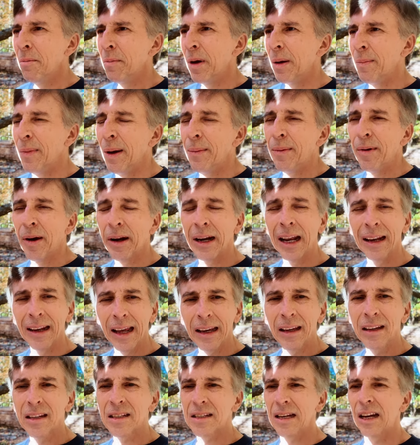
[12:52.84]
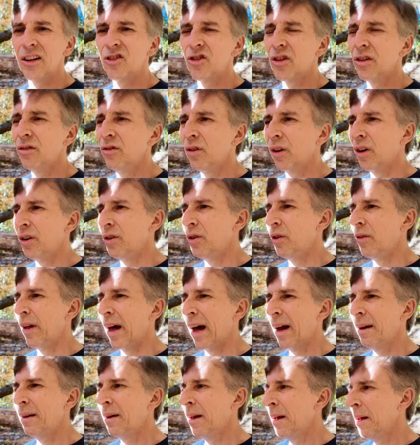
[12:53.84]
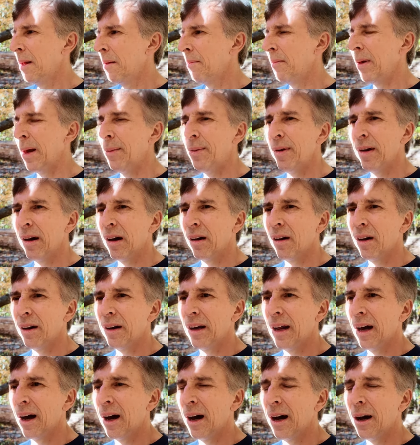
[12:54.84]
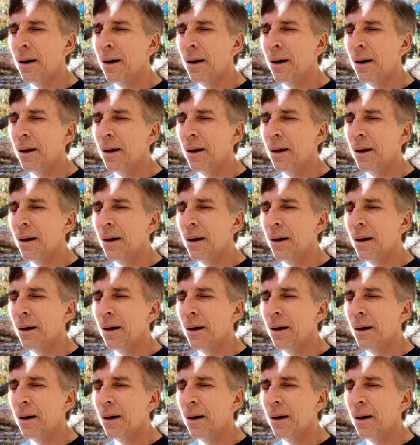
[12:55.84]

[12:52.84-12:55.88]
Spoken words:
but maybe on a leg extension, you could do that. Maybe on,